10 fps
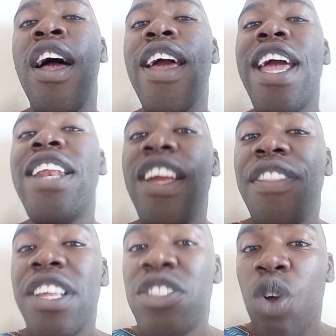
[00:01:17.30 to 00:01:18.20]

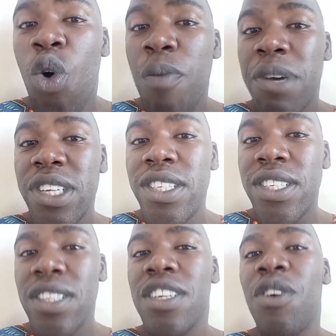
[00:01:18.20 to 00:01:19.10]
In this
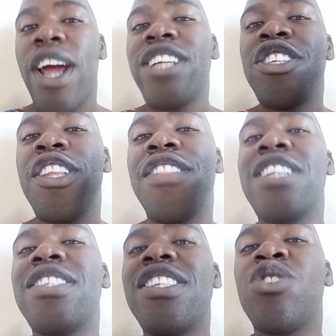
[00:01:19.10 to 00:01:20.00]
orbit, right,
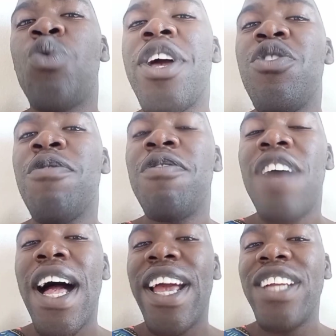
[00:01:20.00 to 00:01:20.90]
this is where you
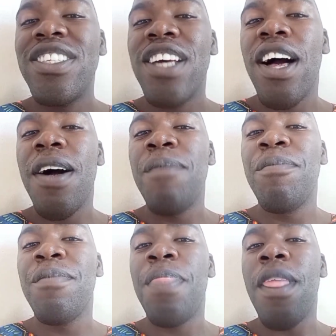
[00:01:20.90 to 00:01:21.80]
find
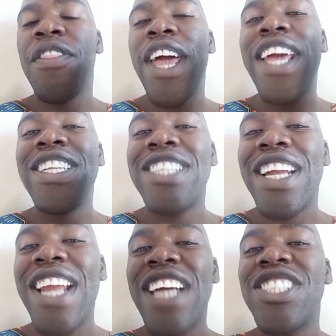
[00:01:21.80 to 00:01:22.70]
the
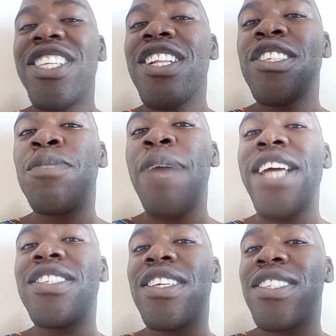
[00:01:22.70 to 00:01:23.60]
International
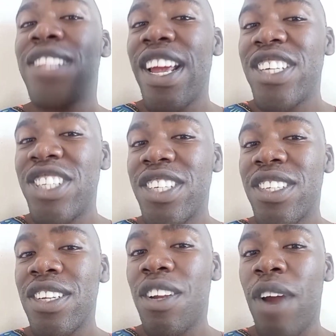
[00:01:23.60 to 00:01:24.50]
Space Station,
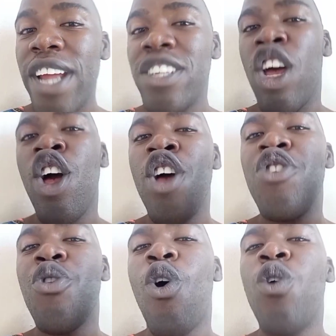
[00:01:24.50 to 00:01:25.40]
right?
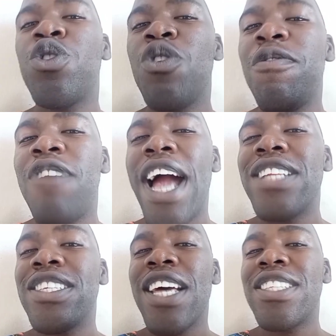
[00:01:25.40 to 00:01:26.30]
You also
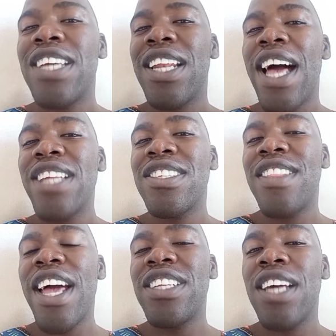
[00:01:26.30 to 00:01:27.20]
find satellites
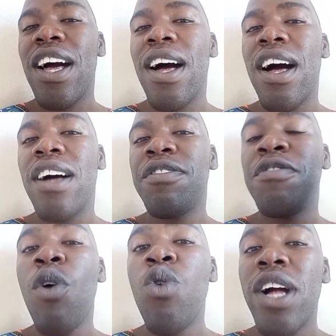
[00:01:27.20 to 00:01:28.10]
that are
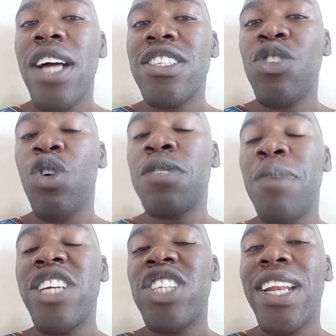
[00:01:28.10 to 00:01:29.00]
focused or
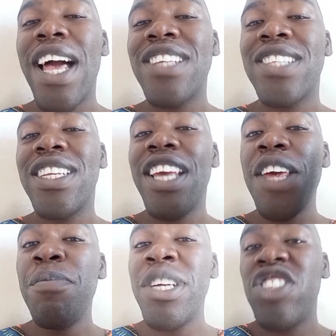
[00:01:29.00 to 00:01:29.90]
specialized in
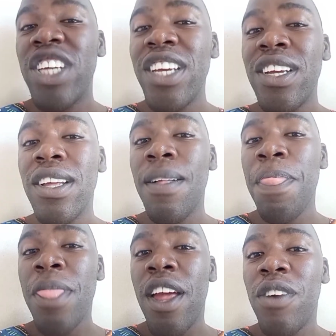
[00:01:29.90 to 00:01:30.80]
imaging,
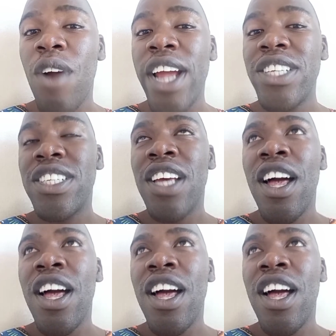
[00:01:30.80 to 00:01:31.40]
right?